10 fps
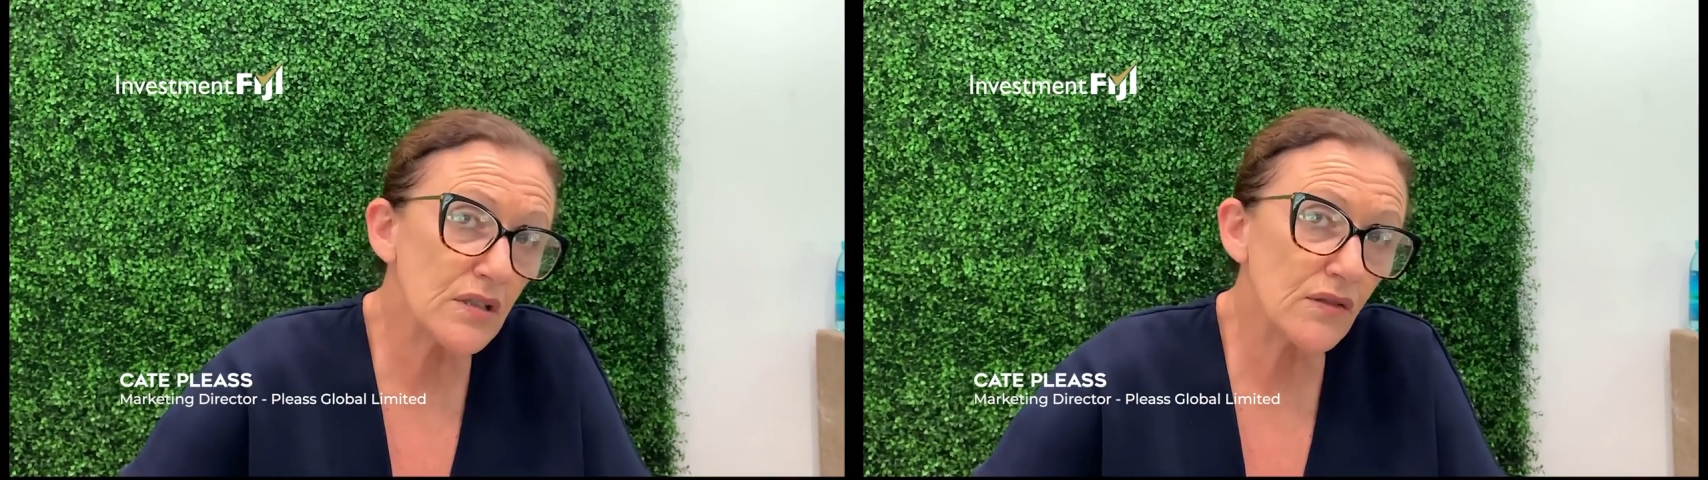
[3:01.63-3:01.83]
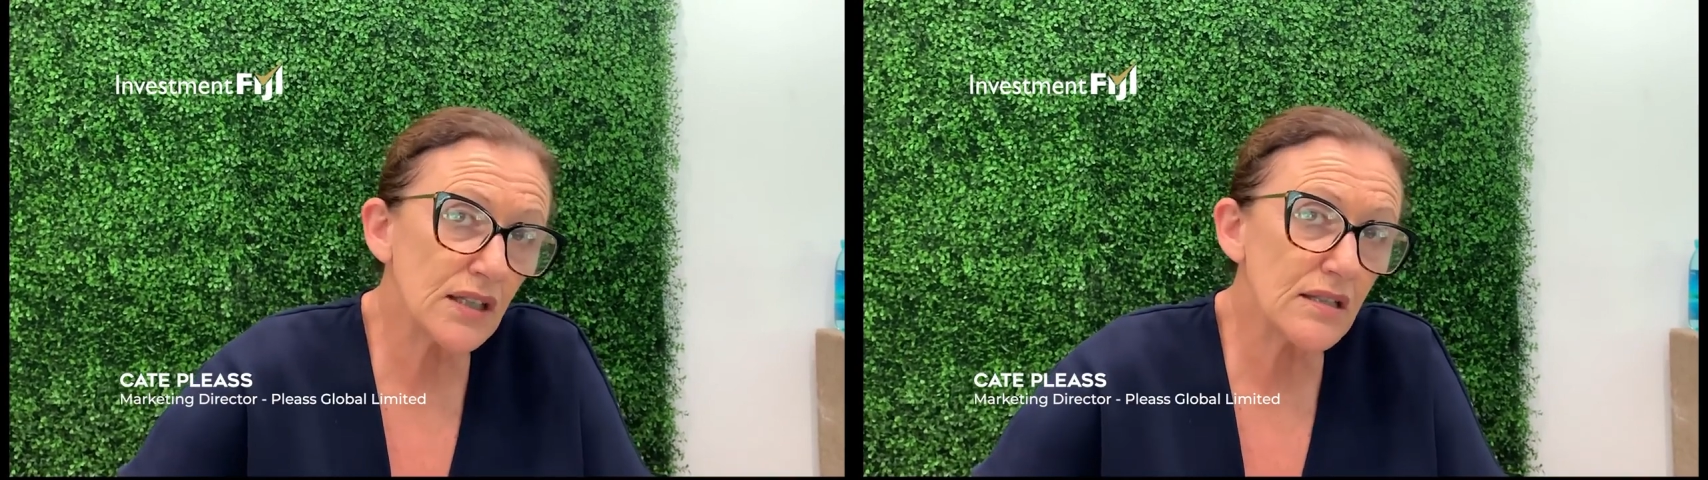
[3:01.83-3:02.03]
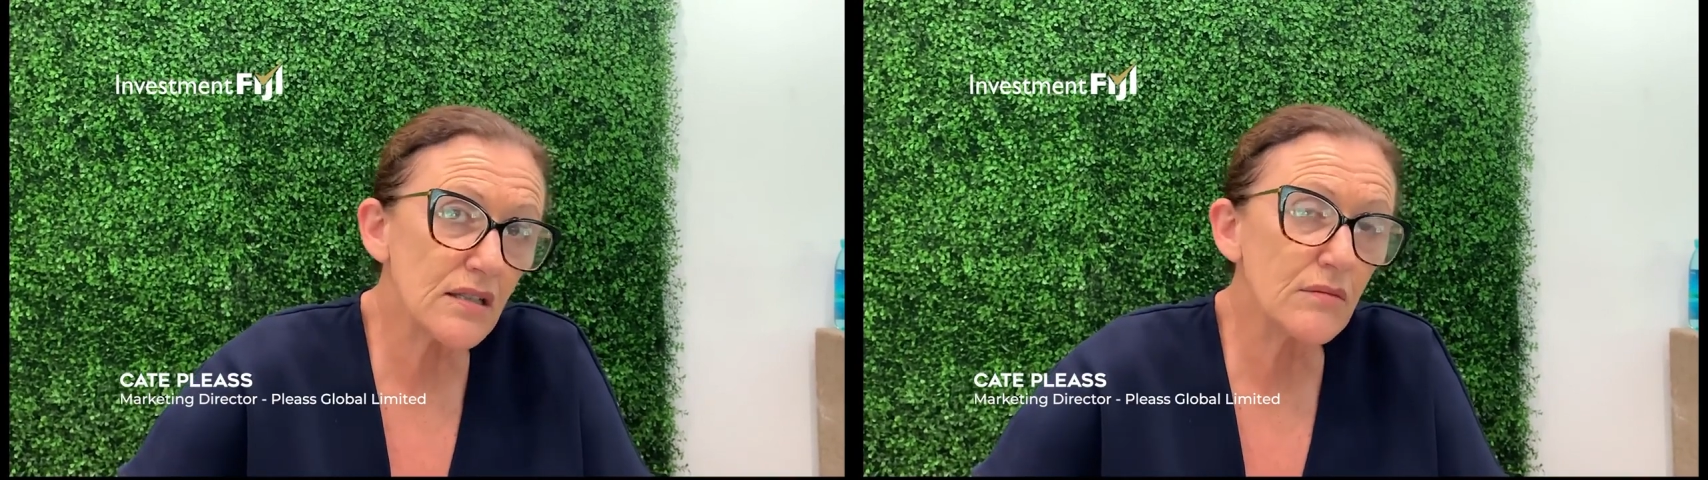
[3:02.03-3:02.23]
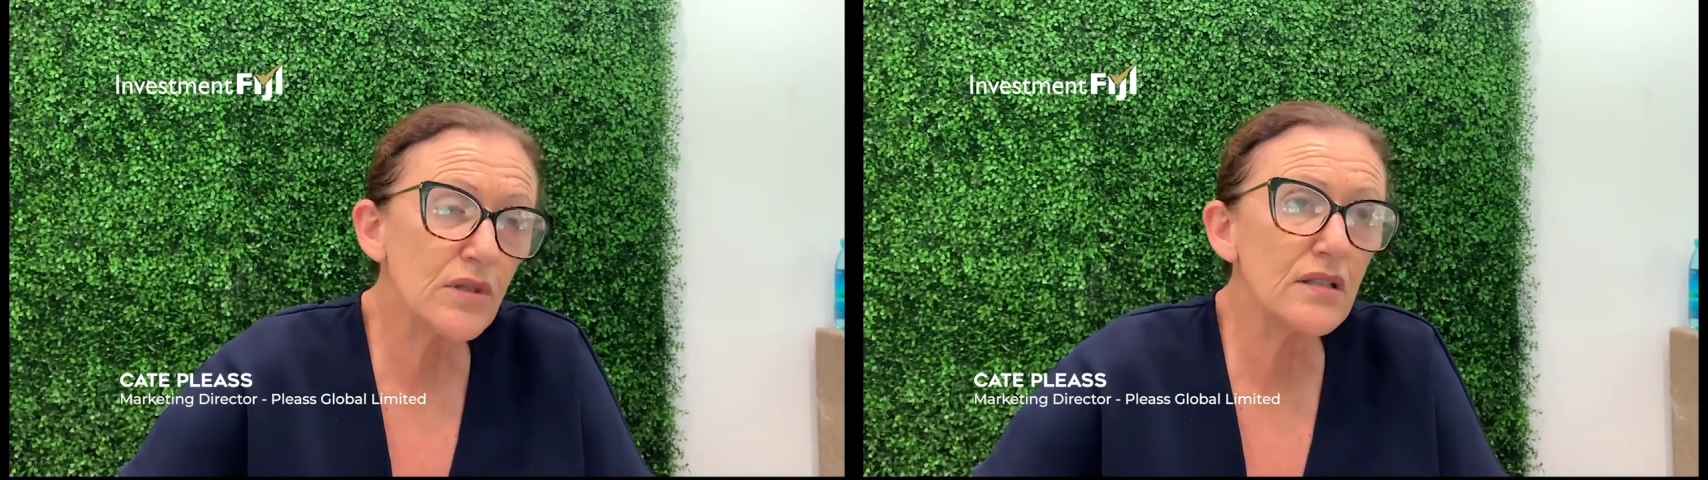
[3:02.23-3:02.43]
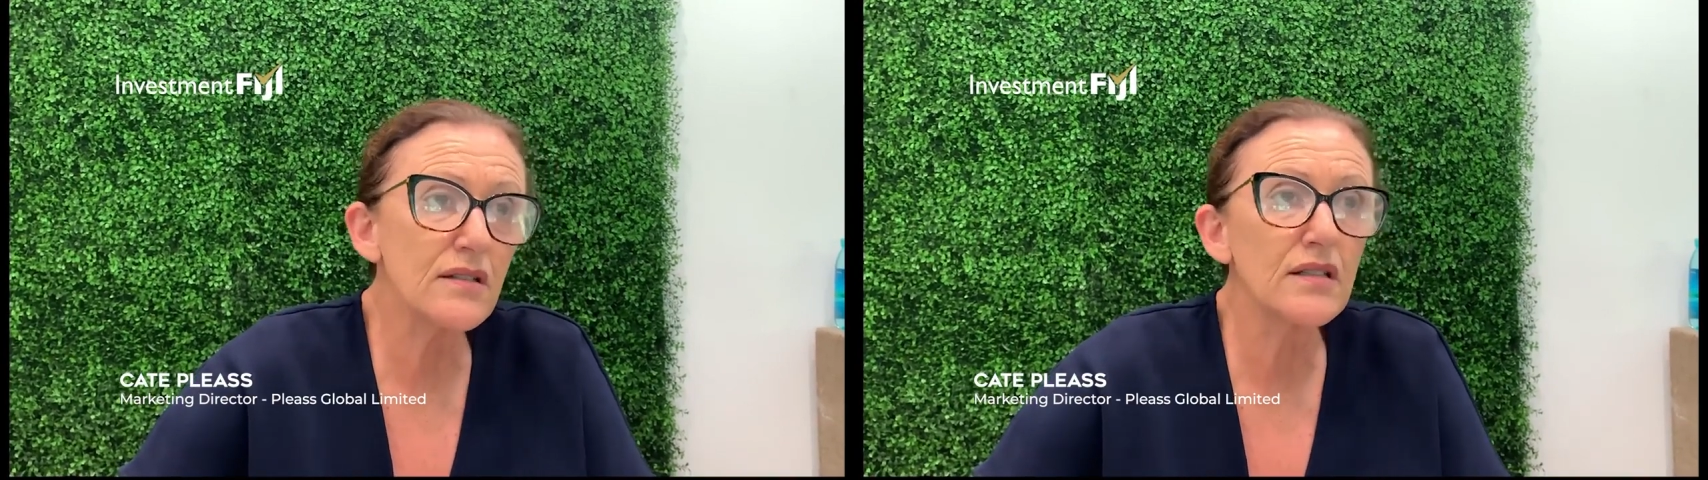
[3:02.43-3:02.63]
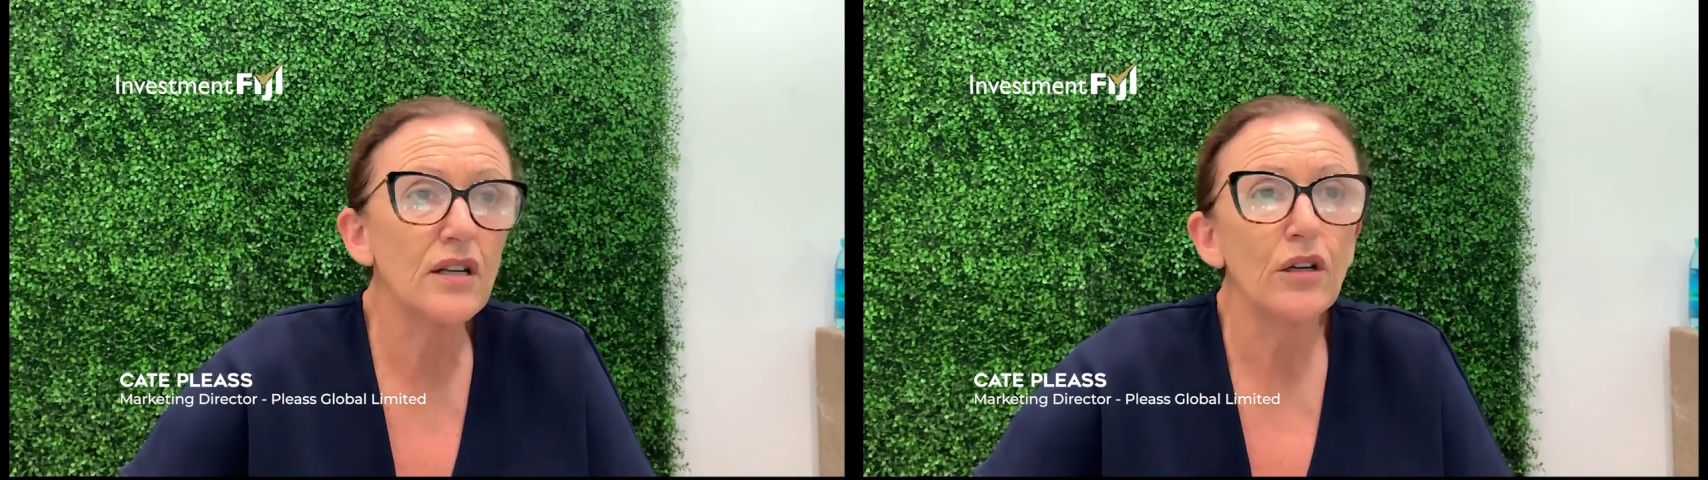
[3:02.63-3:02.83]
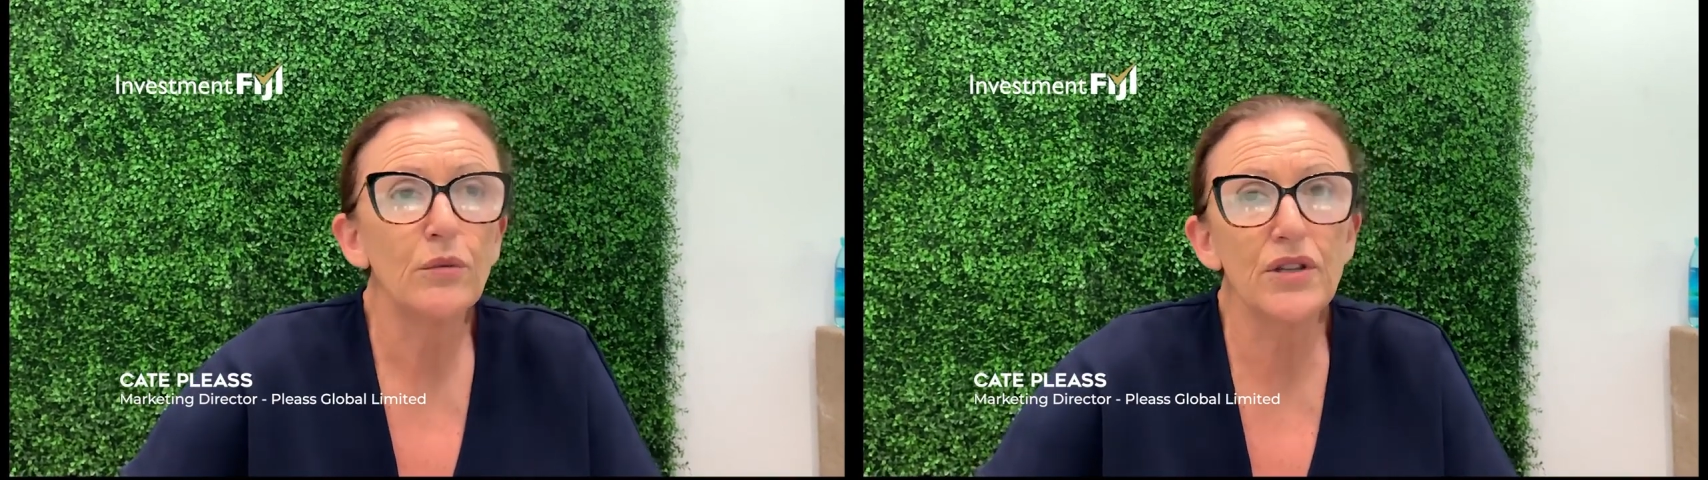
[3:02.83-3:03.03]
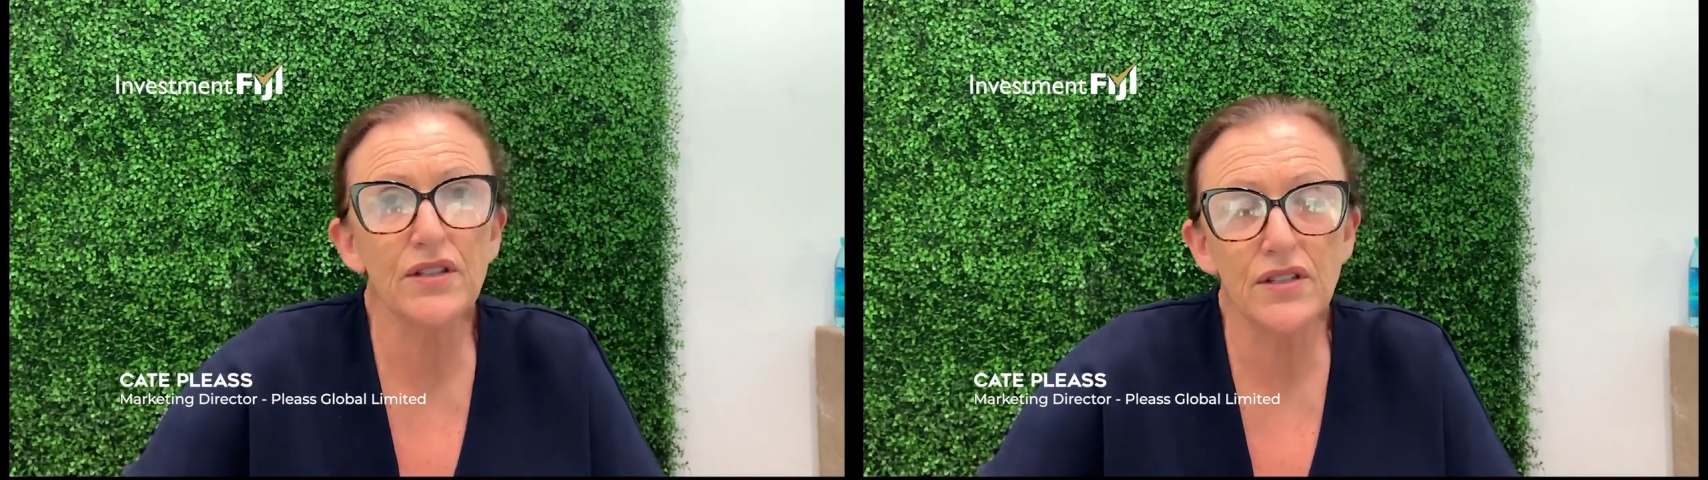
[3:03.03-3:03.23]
of customers, with